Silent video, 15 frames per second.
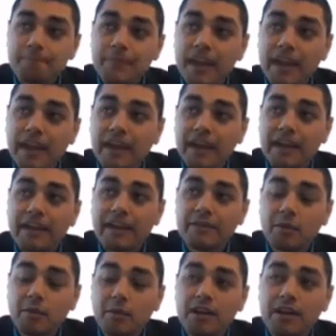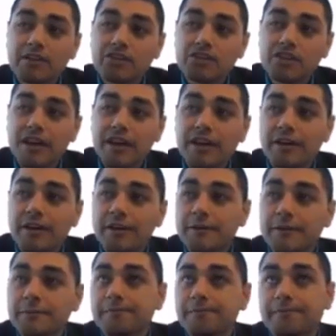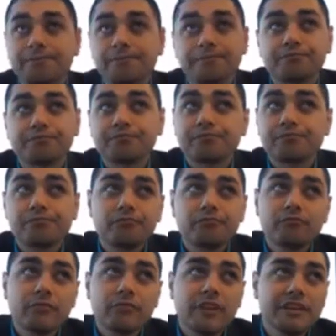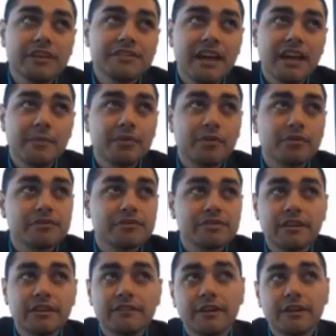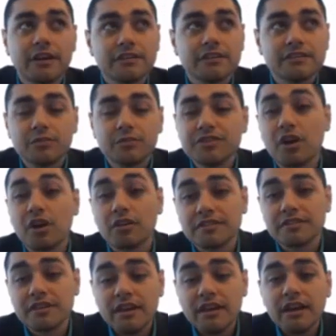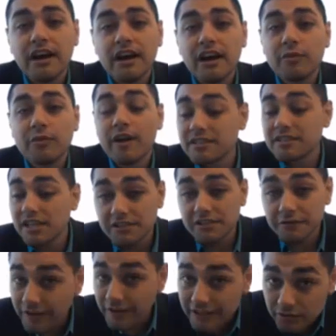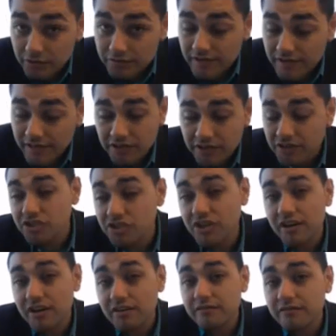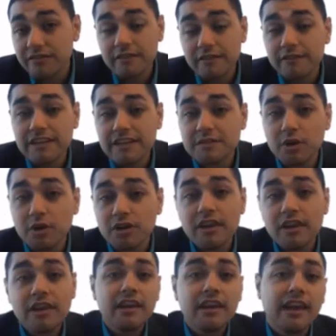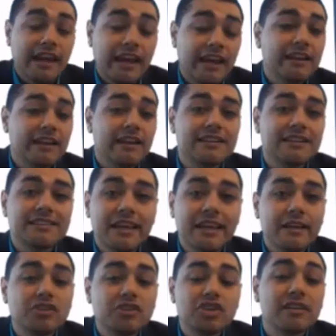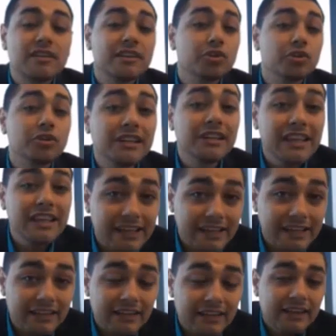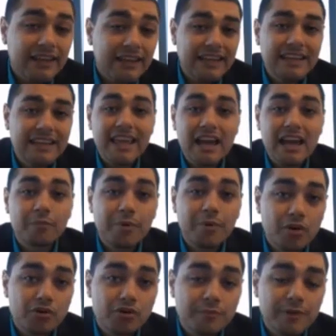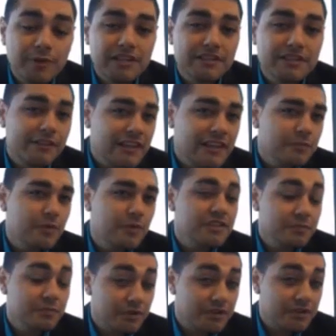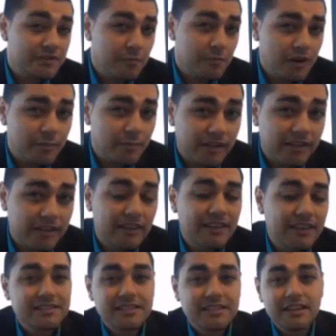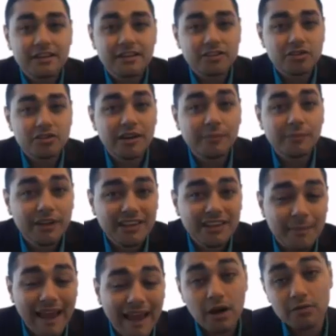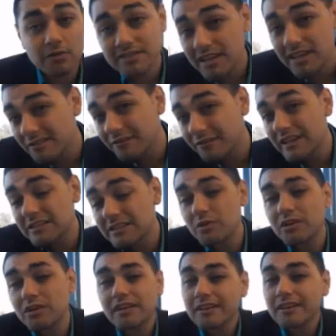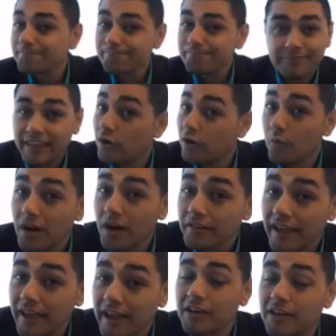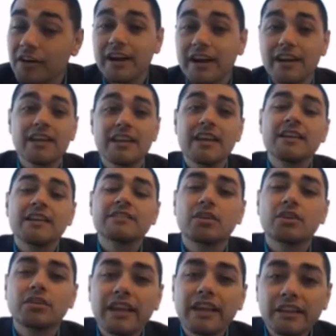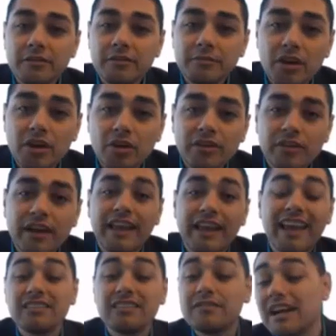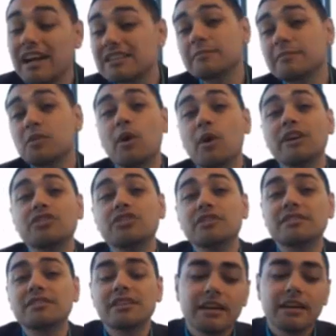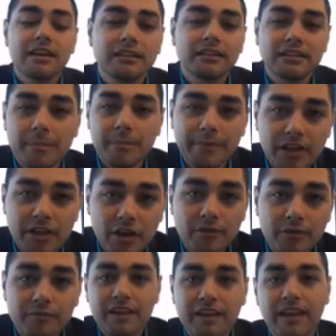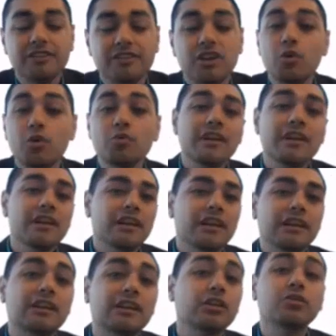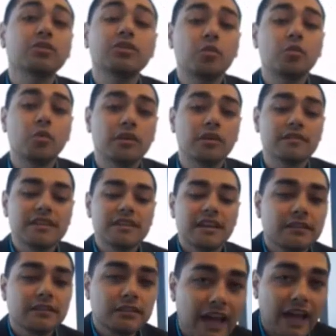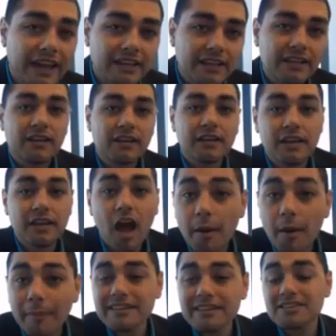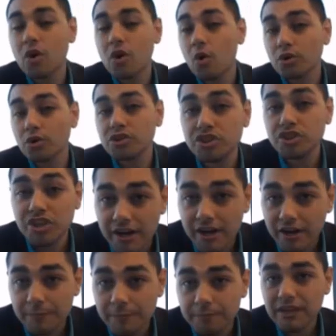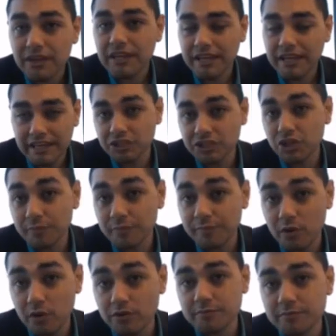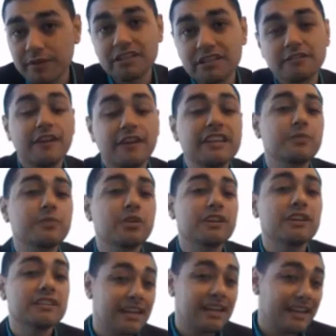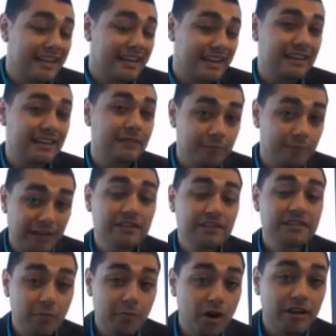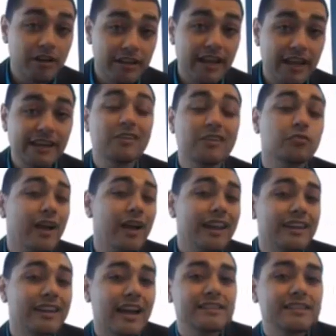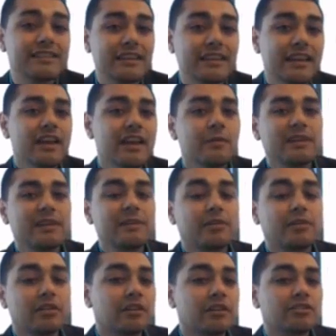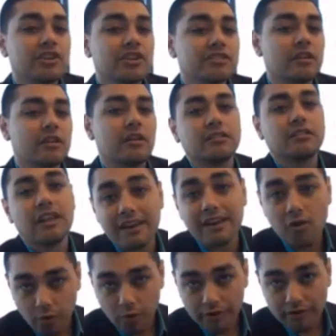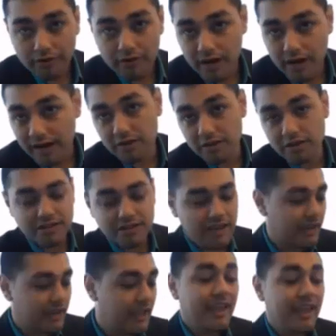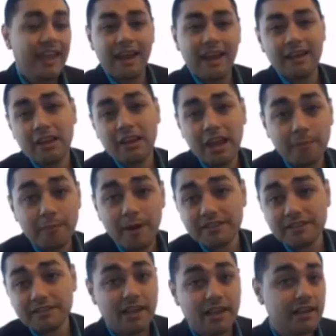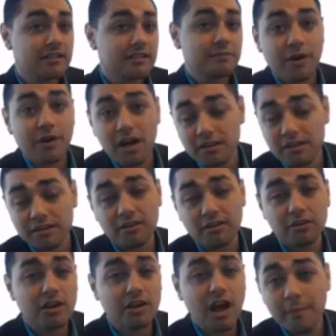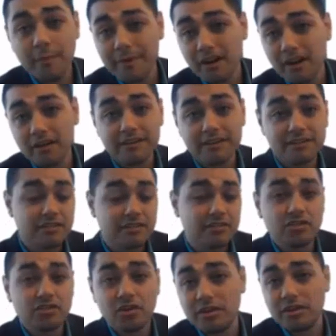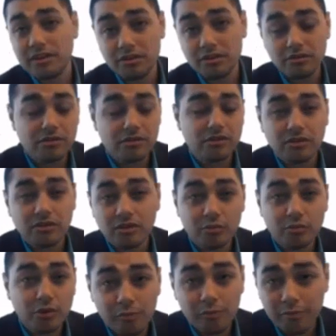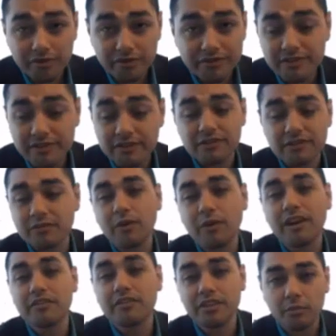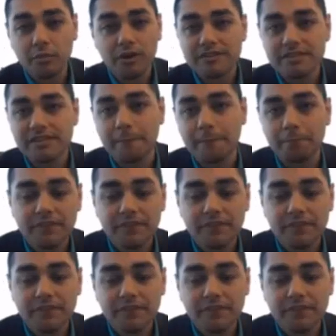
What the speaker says: And we want to share examples of some results. We've got tons of videos that you could share via Facebook. And instead of sharing your link in that post, because Facebook is pretty smart about that. They see that you're trying to bring them outside of Facebook. They don't want that, all right? So let them know that, hey, you've got some questions, let me know, okay? Don't include the words like, comment, or share in your post, because Facebook is being smart again and recognizing people are just like horn. All right, they're saying, hey, like my status, comment on this to show that you're a real person, or whatever they want to say.